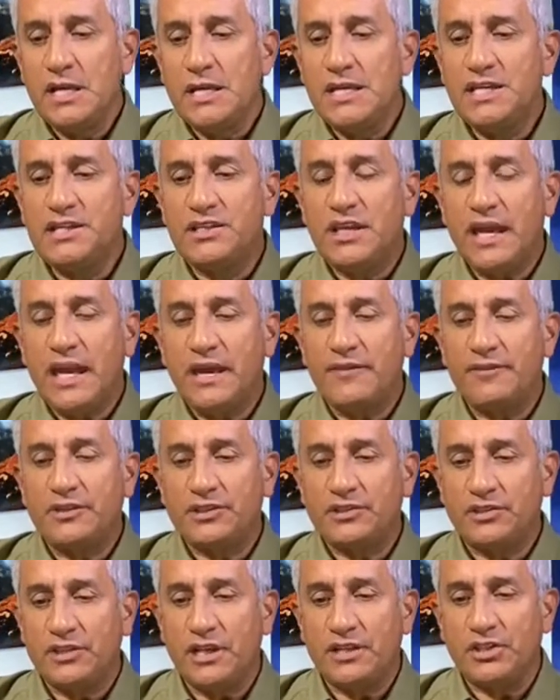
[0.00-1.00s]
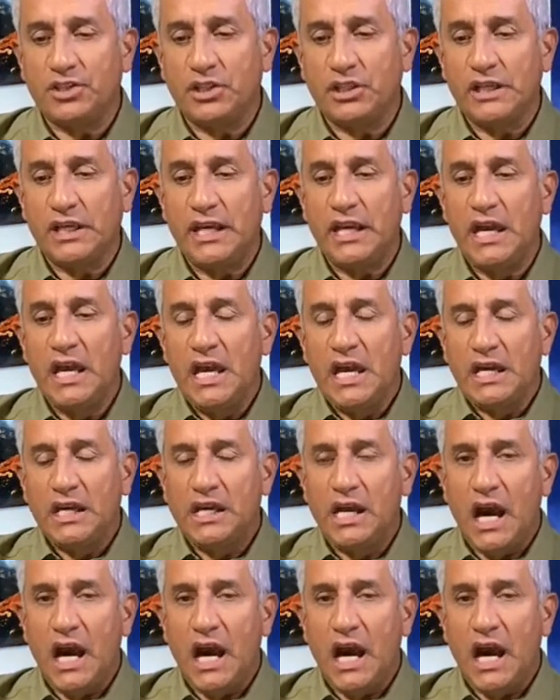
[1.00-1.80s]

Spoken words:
is they have essentially